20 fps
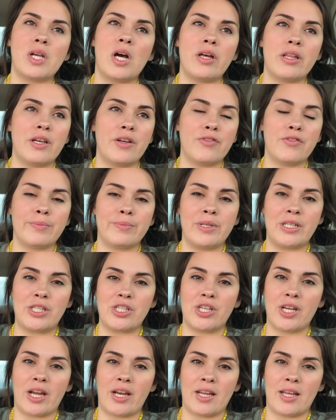all the
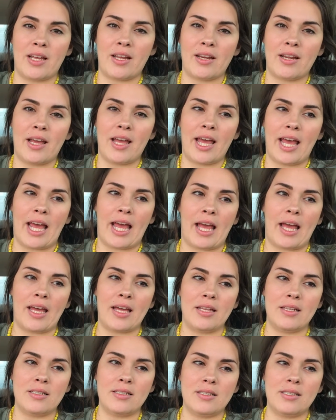information I need,
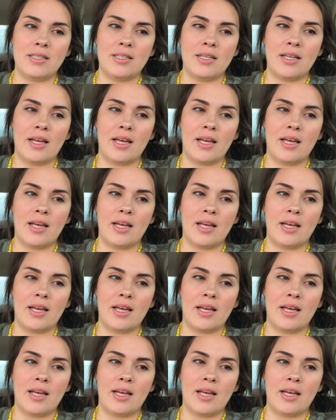and